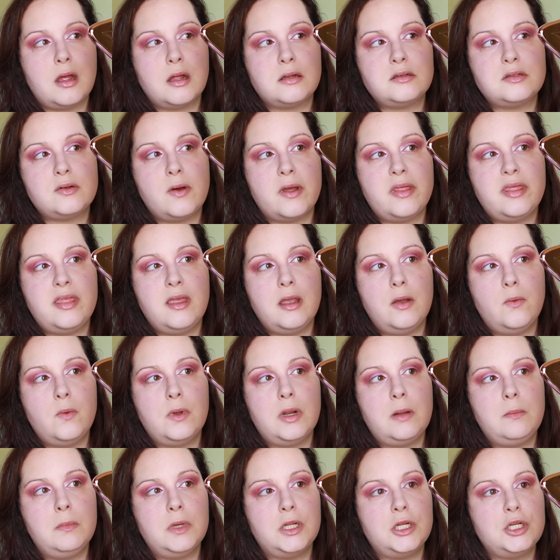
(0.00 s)
so I think
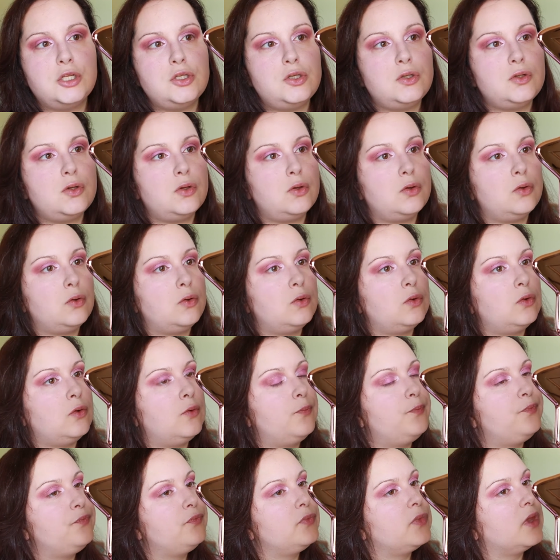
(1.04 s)
what I'm gonna do
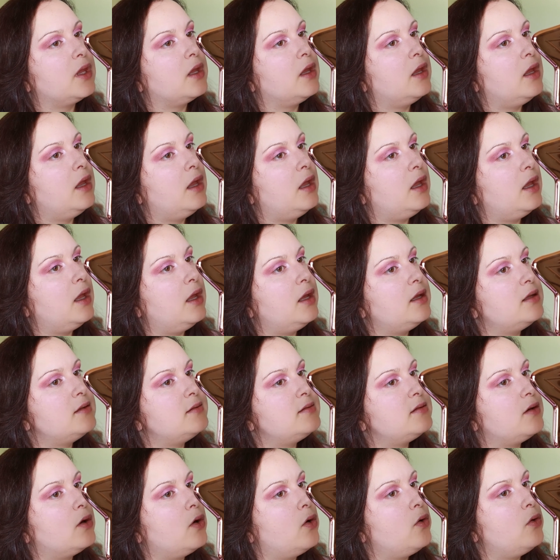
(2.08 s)

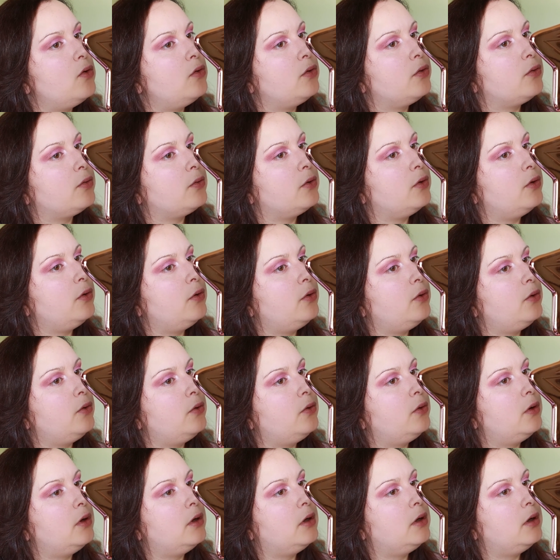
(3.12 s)
is go
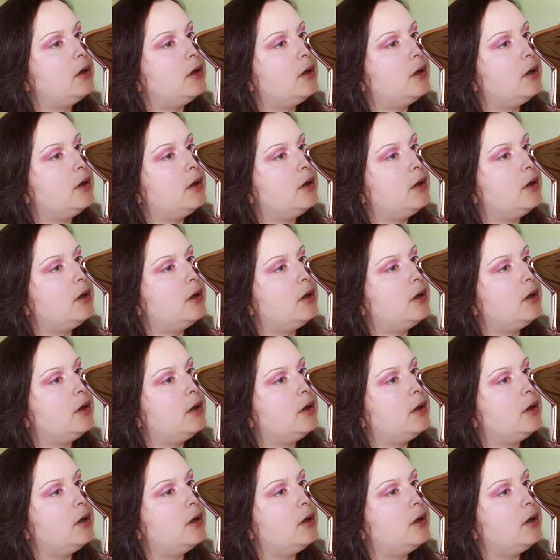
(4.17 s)
through,